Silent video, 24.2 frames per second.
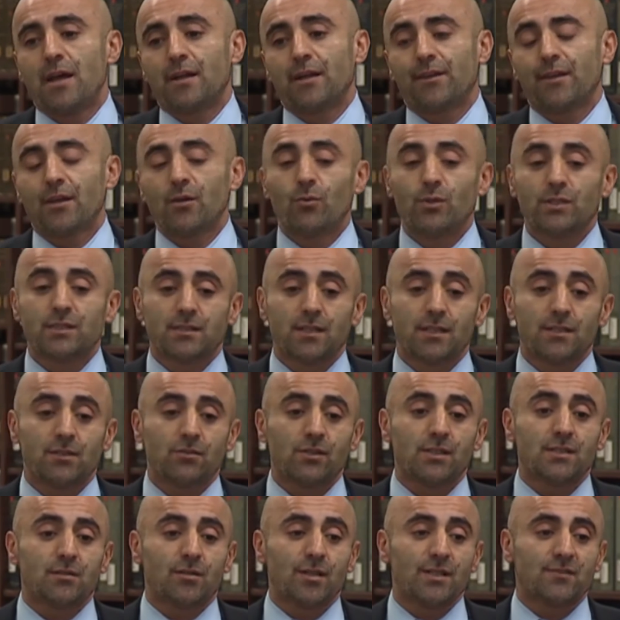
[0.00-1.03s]
And I think once
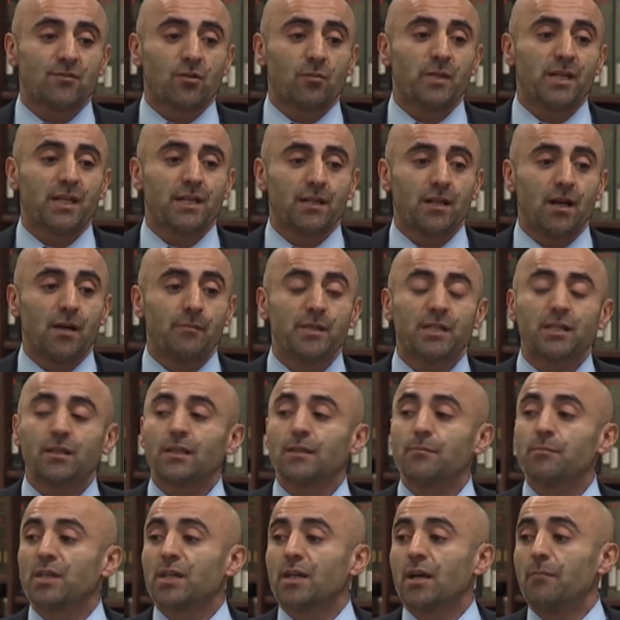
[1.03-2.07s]
countries transform
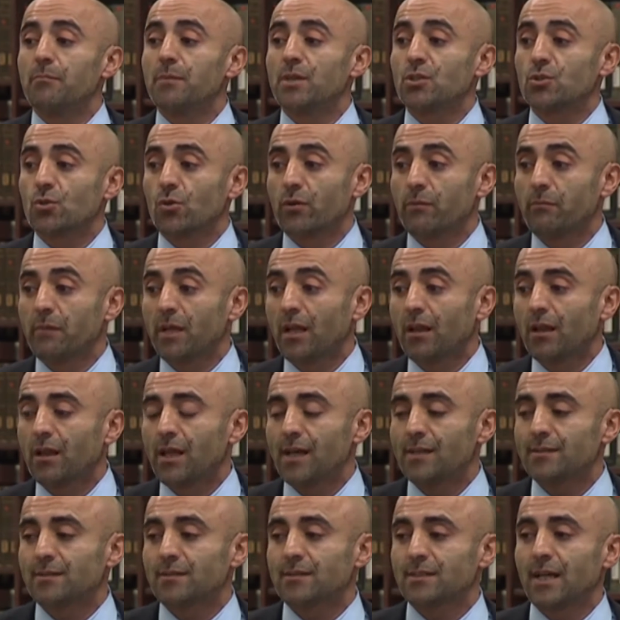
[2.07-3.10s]
economically, become majority
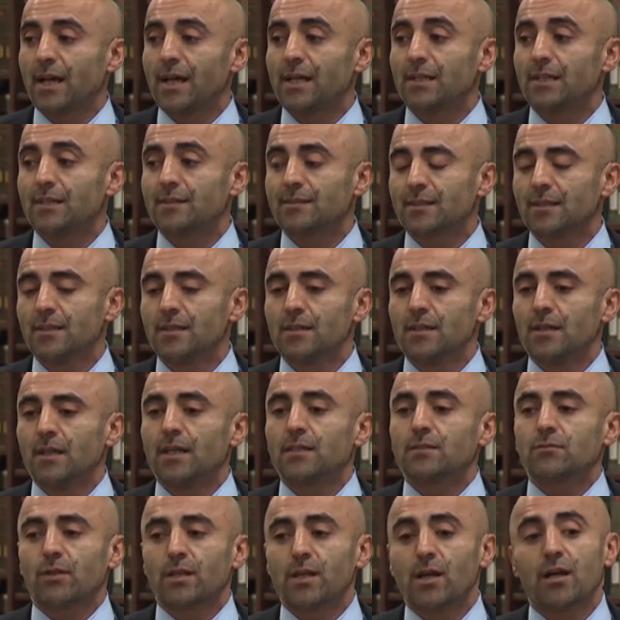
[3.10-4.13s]
middle-class societies,
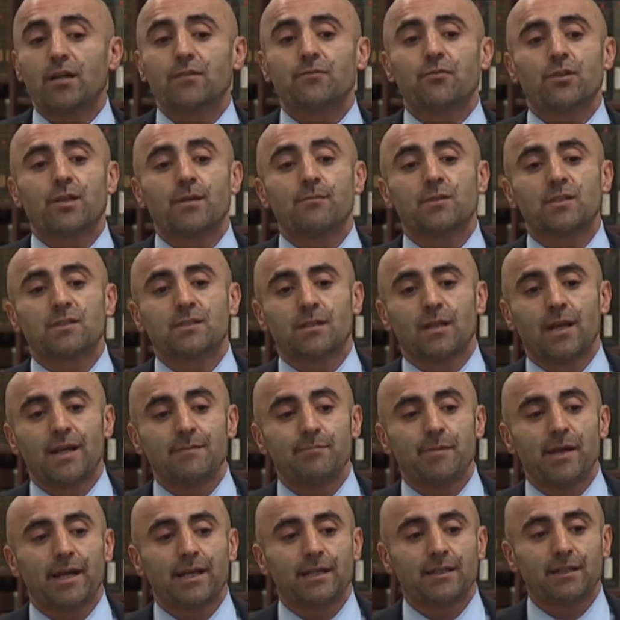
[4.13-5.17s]
it's really hard for them to
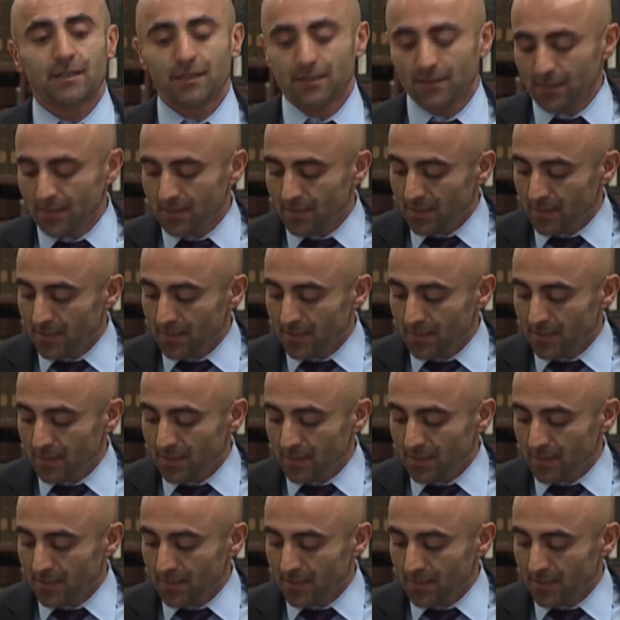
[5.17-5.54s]
slide back.